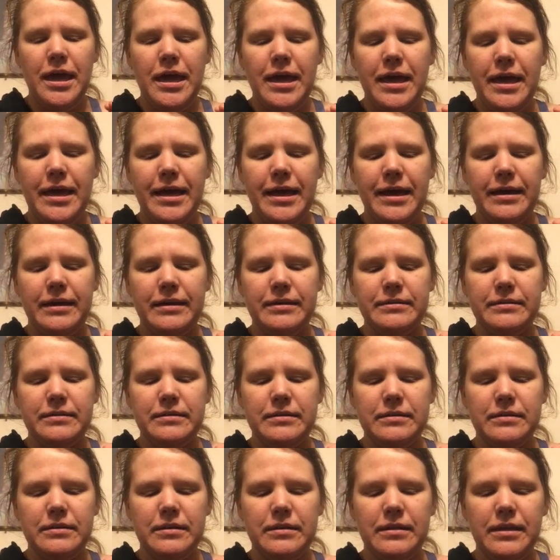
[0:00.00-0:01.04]

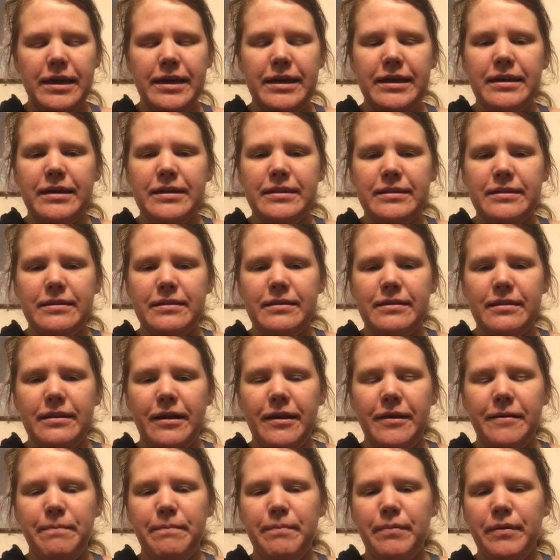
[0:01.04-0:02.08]
and they ended
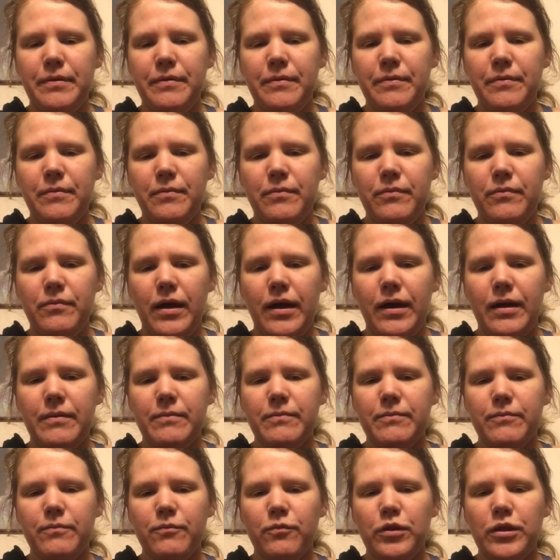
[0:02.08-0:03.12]
up
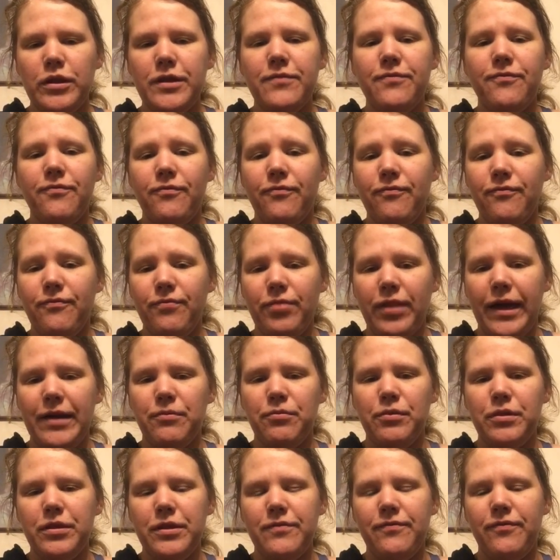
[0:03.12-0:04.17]

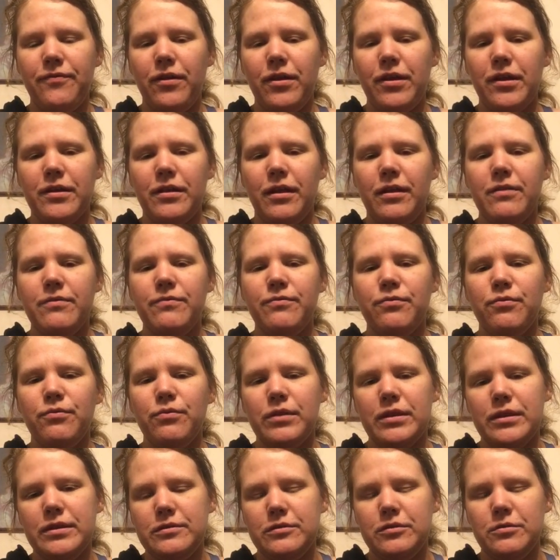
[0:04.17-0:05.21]
really falling in love
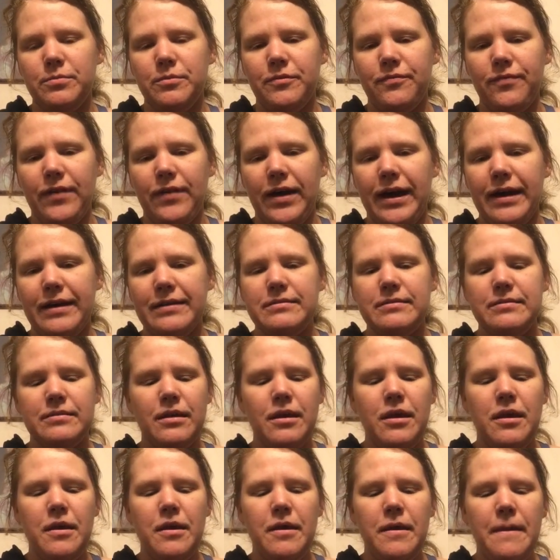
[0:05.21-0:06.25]
really super fast.
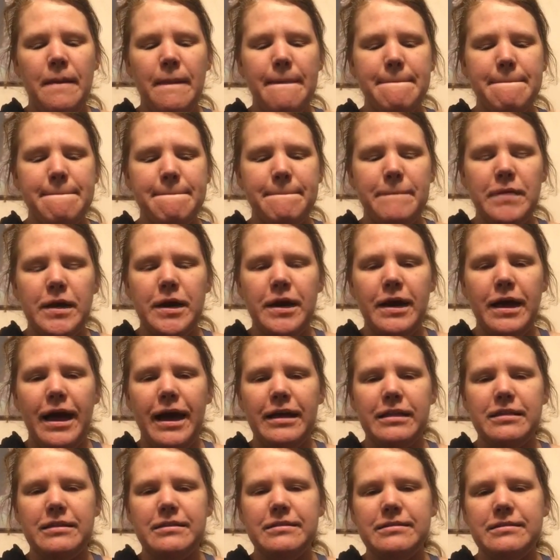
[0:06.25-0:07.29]
But
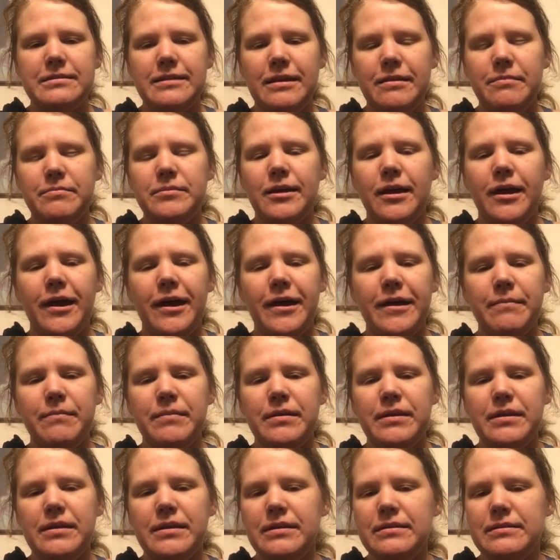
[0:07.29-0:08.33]
at the same time,
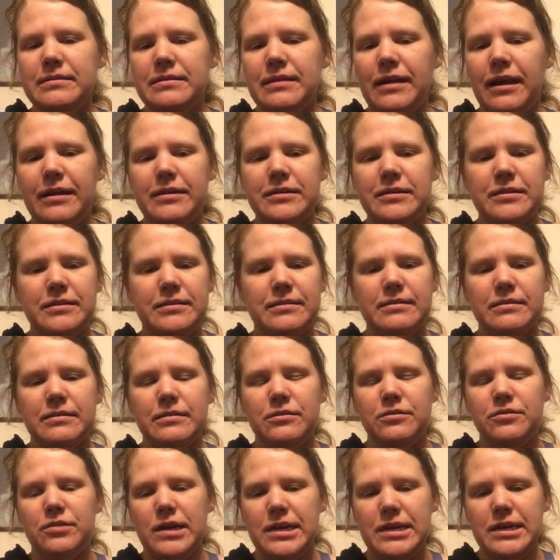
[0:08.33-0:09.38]
it's not just a
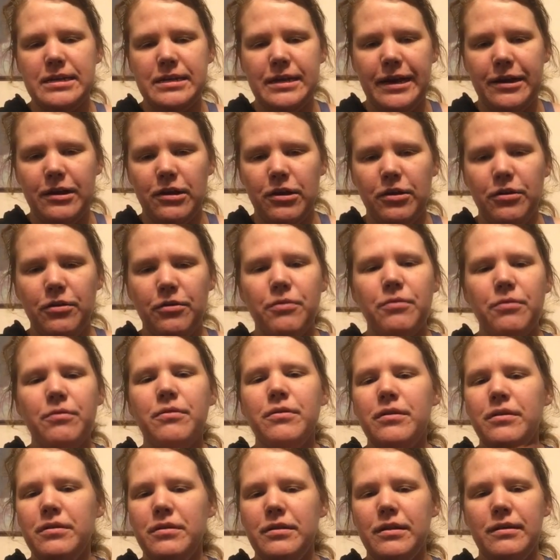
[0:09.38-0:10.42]
straight and narrow
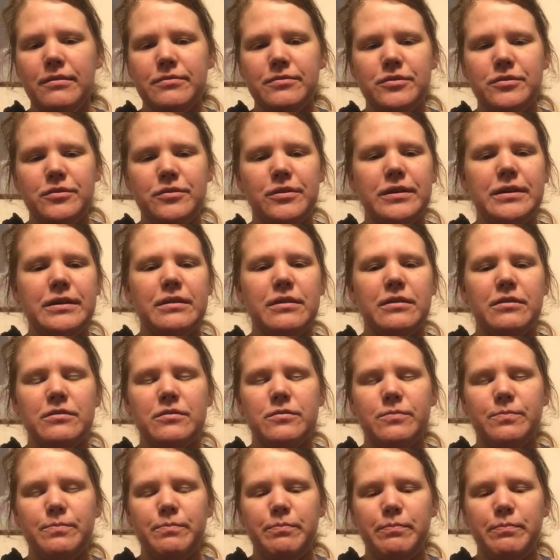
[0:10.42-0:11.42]
love story. There's